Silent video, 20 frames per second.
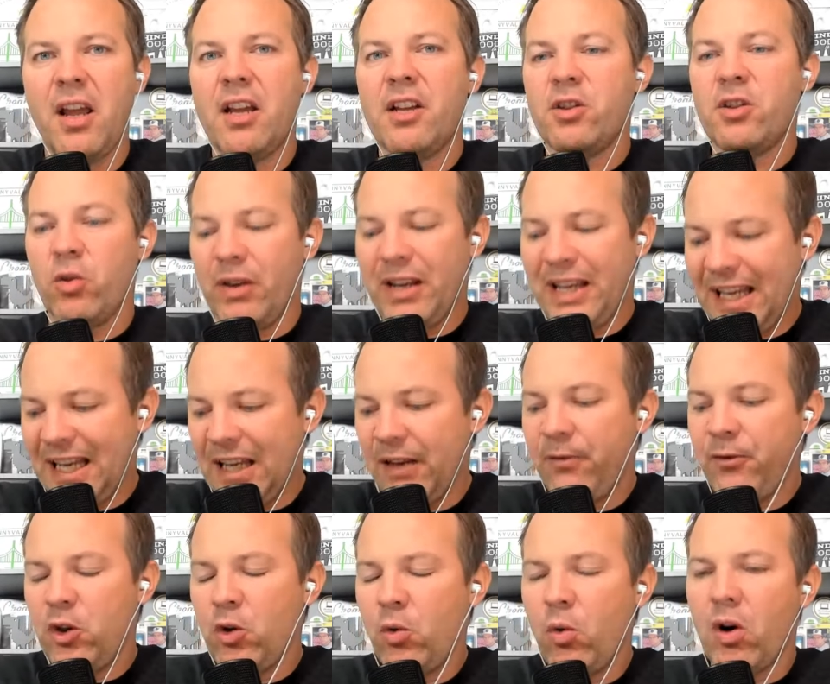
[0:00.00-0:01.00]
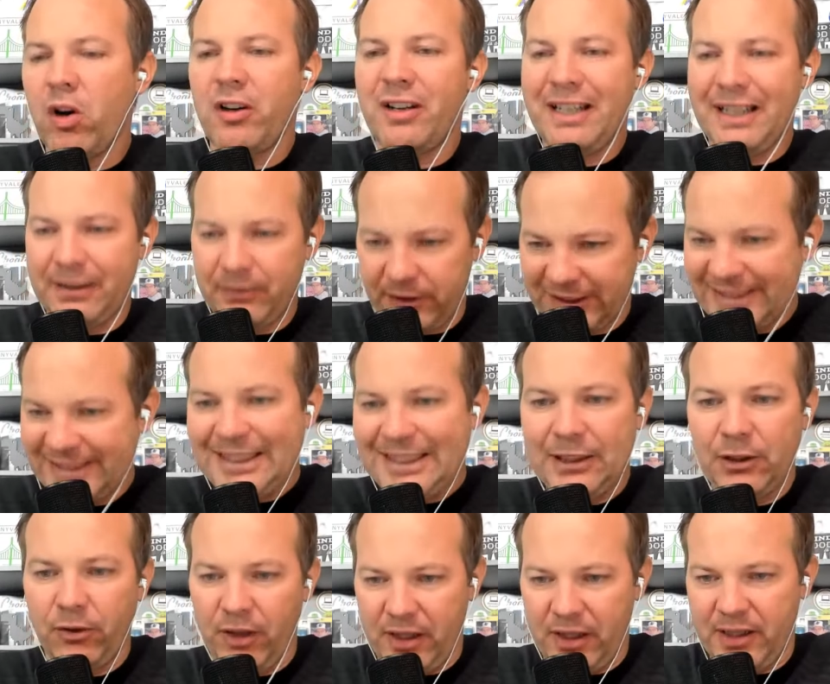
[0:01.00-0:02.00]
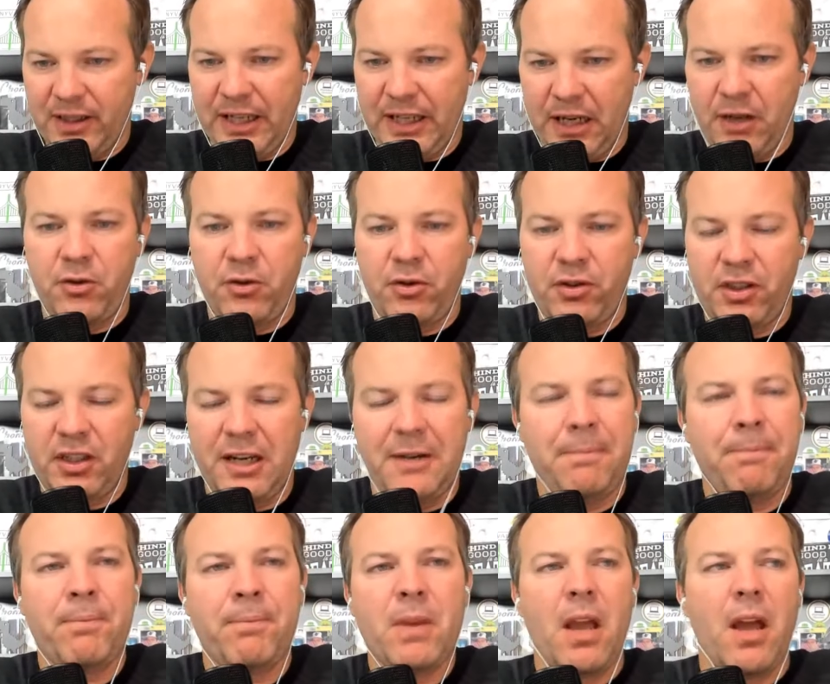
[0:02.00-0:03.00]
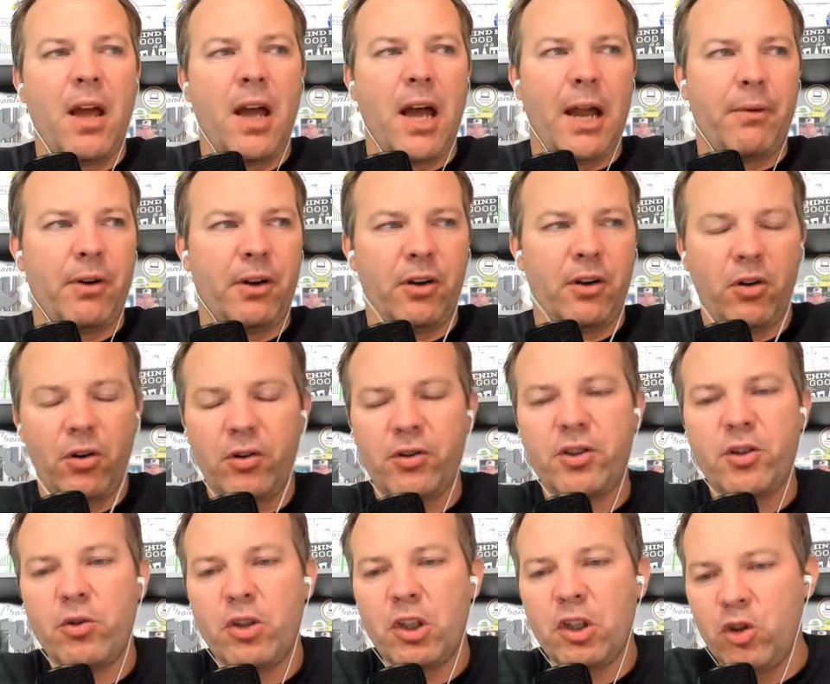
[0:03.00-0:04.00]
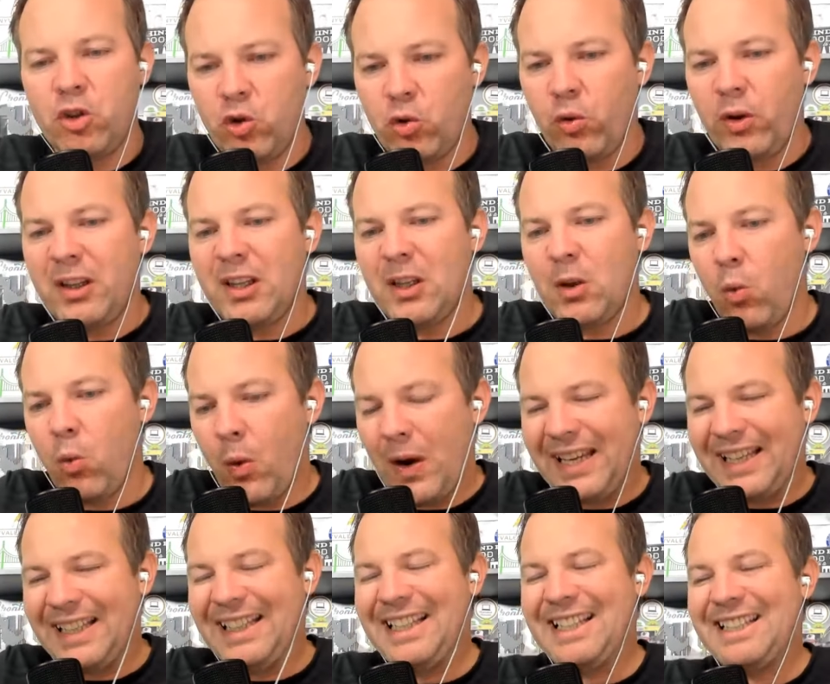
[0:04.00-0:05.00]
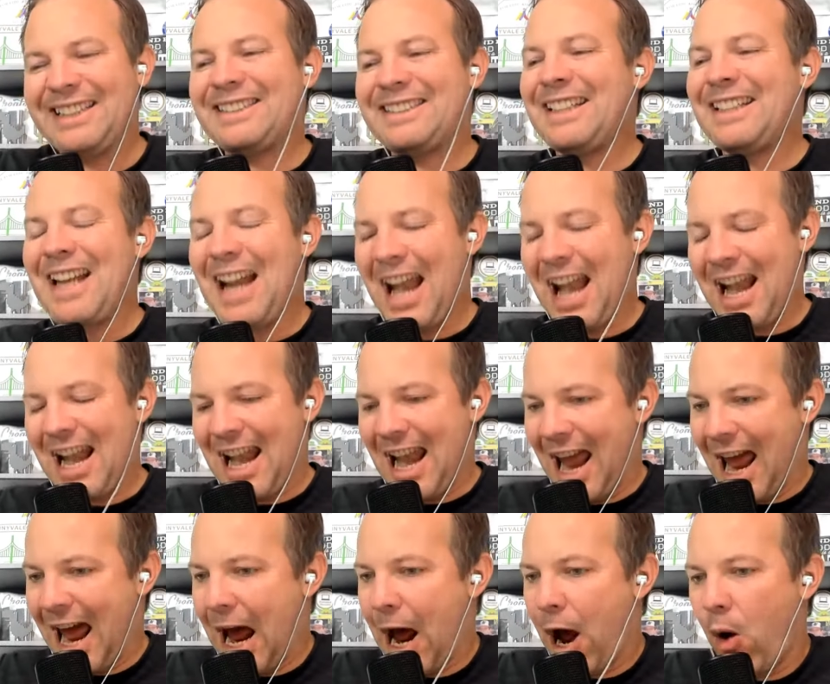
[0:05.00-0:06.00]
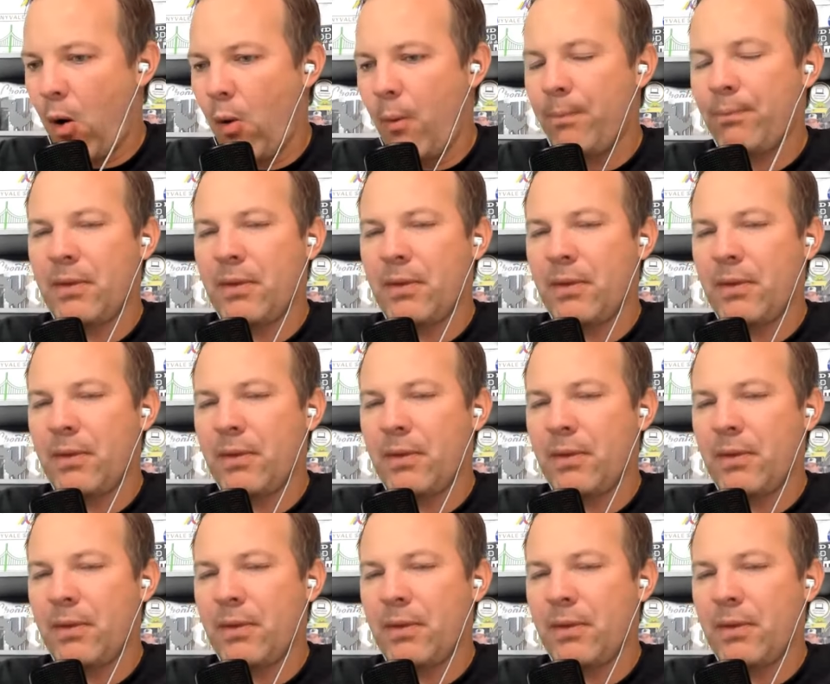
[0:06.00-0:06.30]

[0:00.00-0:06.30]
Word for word: So if you are seriously interested, I would encourage you to join the wait list now.